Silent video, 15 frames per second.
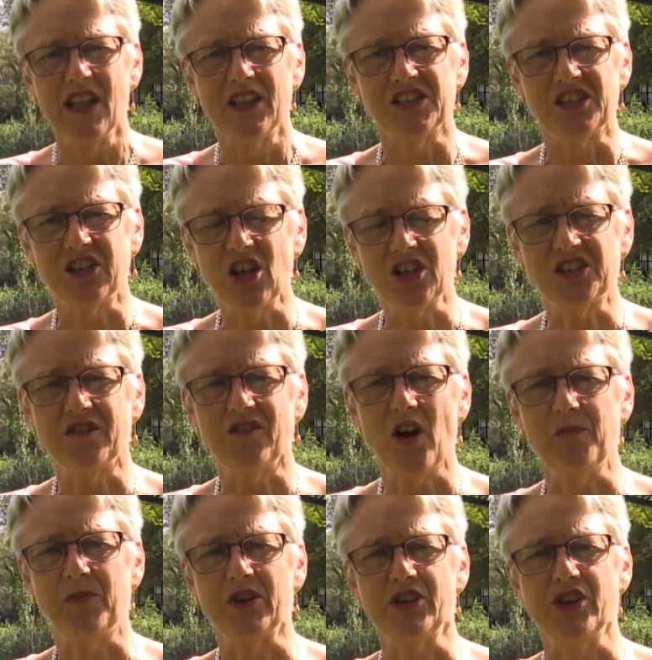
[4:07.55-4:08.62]
There's lots of
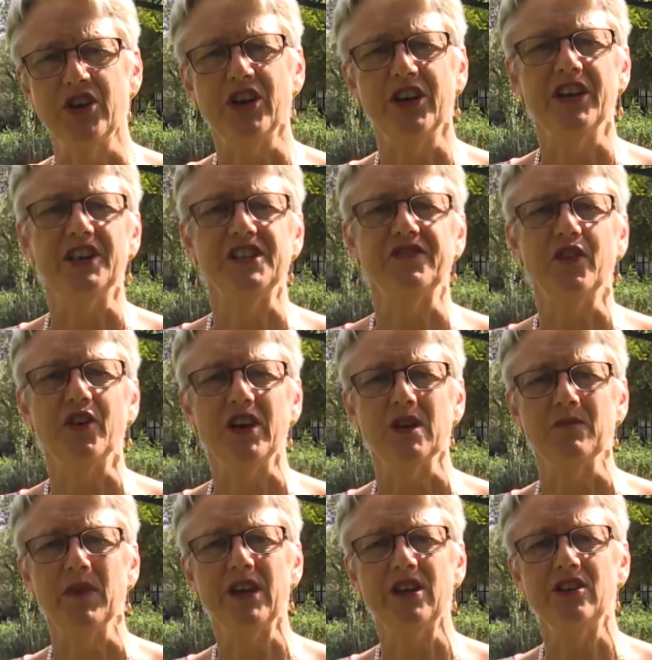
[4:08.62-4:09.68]
opportunities for you
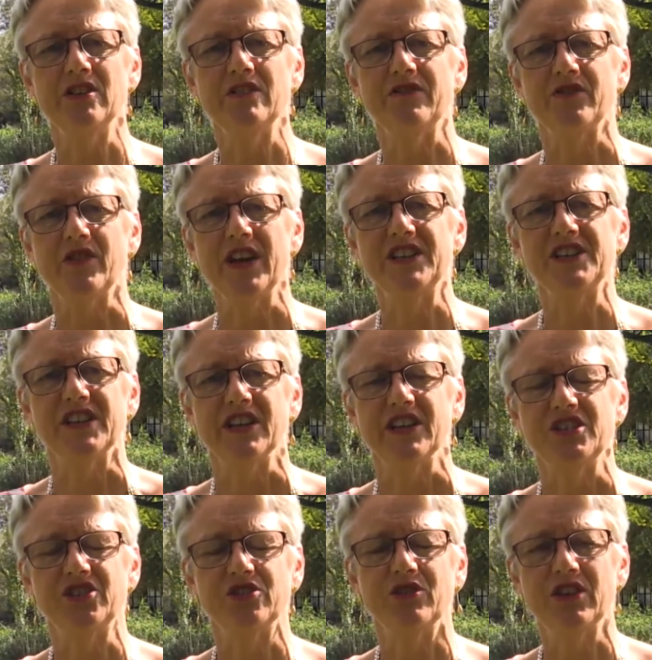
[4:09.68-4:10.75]
to meet new friends and
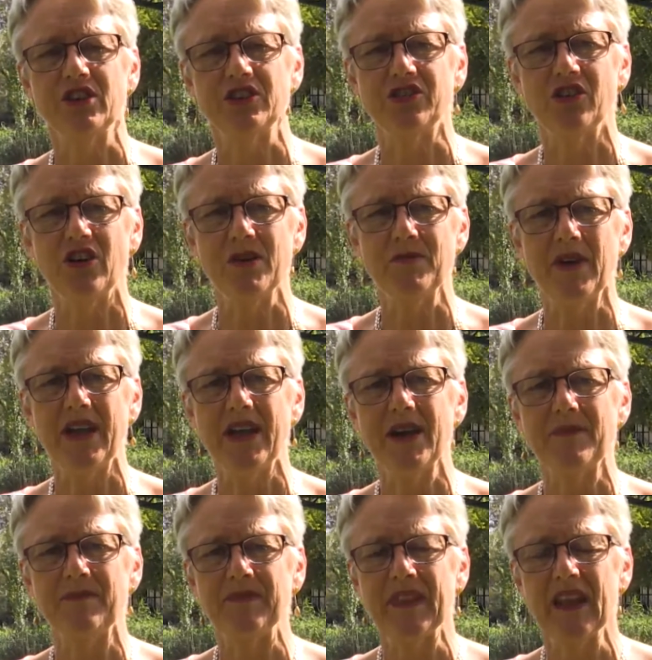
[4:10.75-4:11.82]
enjoy your time
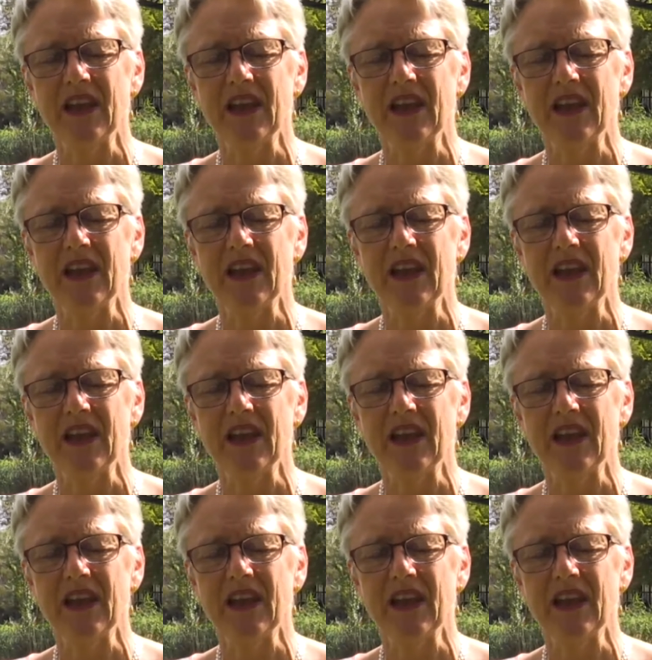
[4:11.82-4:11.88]
here.